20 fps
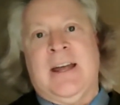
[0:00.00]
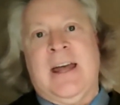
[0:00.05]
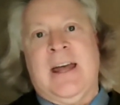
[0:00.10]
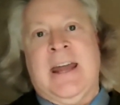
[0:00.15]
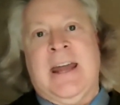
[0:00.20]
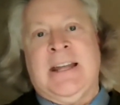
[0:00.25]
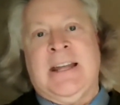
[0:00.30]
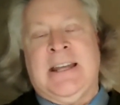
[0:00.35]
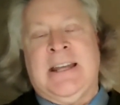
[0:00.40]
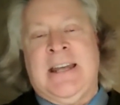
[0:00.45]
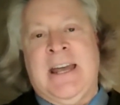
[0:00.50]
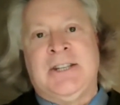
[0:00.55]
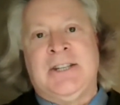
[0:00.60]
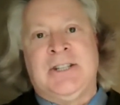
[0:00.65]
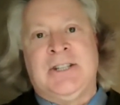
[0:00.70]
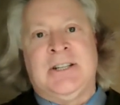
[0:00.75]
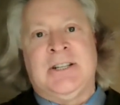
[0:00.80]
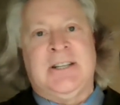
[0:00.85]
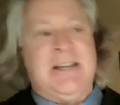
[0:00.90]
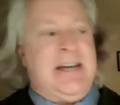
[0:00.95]
an
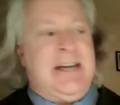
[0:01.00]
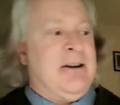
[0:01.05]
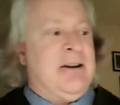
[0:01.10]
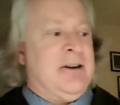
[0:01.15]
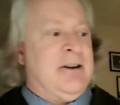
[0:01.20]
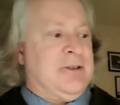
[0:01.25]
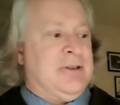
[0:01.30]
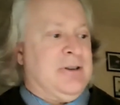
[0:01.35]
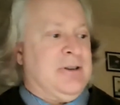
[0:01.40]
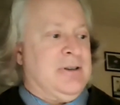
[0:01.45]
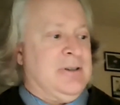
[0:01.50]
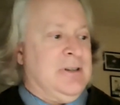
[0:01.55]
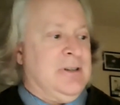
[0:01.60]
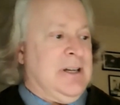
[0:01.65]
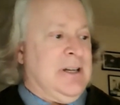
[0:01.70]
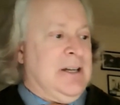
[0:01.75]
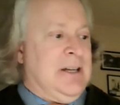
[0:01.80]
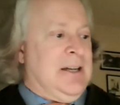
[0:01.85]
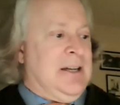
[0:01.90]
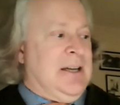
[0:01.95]
engaging character,
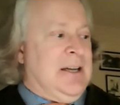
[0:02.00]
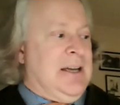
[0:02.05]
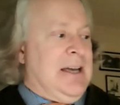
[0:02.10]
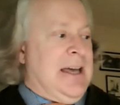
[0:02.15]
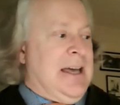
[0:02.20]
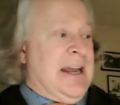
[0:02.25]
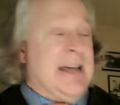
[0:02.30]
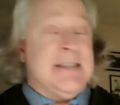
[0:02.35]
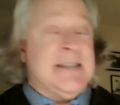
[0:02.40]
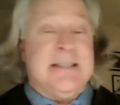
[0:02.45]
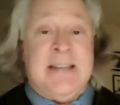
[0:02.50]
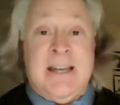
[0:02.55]
and I